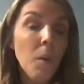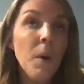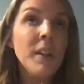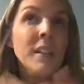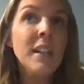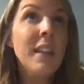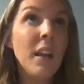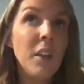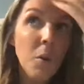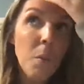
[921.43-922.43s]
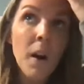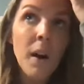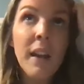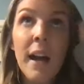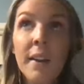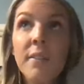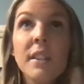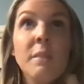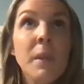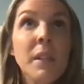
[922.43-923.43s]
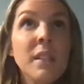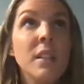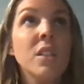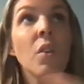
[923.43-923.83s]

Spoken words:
What is it that you want out of this business?